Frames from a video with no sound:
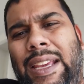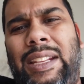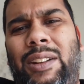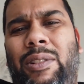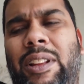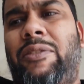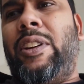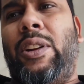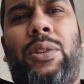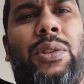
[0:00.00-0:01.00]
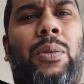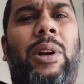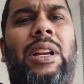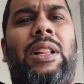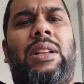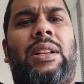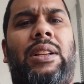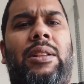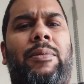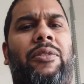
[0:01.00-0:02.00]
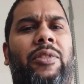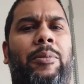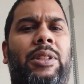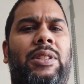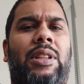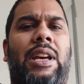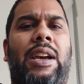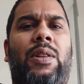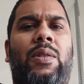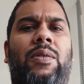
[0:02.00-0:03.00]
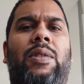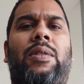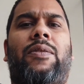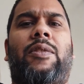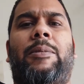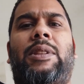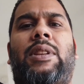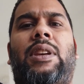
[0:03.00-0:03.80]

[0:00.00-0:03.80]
It didn't really fit also well. Let me flip this light over, flip this